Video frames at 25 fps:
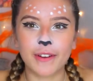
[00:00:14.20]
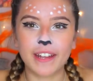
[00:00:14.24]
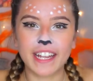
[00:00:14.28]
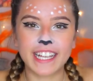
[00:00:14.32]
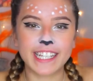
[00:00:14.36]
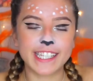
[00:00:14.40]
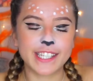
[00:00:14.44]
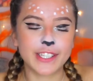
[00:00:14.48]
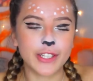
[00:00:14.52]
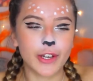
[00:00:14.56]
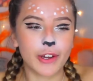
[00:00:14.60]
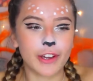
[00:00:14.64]

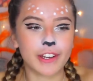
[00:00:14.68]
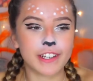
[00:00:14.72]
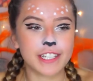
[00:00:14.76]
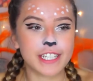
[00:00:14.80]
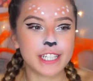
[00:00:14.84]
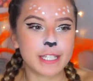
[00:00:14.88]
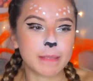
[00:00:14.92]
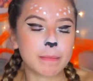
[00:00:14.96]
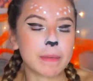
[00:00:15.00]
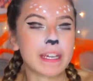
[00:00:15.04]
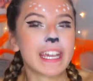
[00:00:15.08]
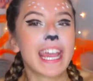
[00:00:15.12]
is going
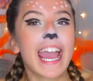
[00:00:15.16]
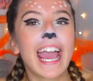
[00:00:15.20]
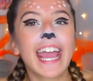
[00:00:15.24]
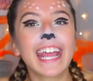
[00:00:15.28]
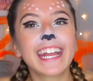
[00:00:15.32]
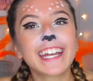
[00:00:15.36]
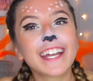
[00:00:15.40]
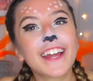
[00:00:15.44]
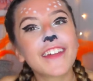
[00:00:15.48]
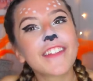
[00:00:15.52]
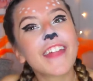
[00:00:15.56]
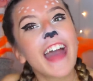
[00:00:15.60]
to be
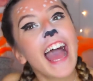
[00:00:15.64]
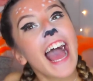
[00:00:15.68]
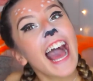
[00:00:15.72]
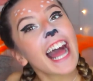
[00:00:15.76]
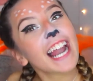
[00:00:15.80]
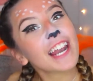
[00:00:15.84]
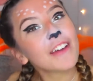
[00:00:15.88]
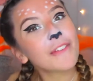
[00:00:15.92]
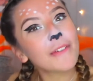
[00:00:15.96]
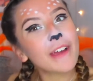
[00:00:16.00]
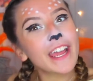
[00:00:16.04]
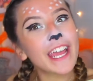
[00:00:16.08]
another
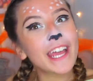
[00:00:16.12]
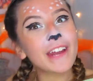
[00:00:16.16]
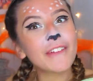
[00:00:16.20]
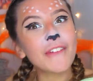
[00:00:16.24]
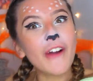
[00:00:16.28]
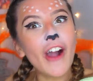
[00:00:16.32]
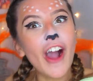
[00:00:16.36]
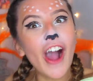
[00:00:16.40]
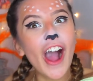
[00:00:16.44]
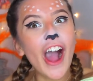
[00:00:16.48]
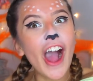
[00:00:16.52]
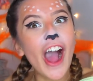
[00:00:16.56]
Halloween
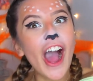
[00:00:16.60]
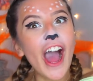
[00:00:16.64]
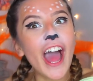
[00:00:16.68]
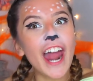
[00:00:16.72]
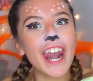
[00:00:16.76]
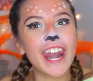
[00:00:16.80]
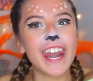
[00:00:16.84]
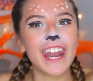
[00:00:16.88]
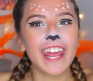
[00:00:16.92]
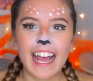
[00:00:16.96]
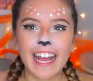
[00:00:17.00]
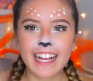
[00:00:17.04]

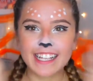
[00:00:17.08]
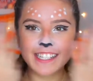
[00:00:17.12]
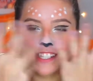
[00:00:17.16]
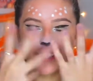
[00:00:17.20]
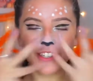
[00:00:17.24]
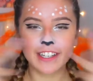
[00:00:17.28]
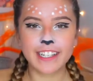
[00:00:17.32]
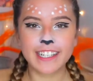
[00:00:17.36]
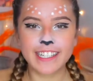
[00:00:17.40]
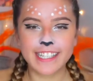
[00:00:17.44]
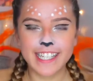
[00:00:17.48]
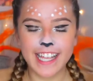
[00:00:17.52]
one! As
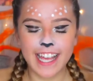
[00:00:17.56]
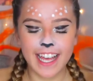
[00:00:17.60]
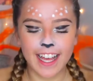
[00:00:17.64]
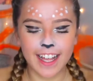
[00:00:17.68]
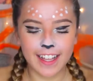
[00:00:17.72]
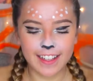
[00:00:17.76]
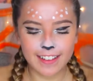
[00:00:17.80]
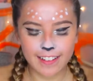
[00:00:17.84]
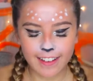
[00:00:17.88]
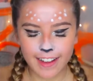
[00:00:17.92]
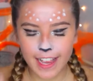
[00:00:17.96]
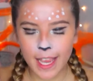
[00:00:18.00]
you can
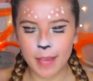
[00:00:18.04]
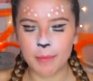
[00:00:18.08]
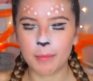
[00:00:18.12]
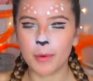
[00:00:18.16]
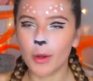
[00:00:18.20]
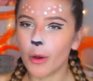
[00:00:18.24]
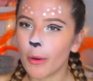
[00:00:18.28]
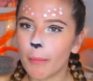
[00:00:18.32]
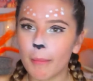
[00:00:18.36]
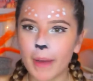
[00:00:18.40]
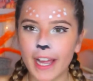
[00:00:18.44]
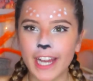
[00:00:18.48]
tell, I am
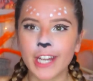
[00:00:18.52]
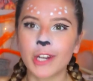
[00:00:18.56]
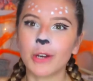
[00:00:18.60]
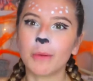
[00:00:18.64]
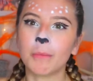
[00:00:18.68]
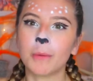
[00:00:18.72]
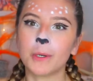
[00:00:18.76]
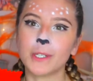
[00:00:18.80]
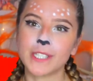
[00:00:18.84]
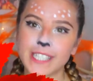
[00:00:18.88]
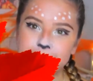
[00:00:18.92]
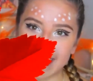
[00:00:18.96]
not my normal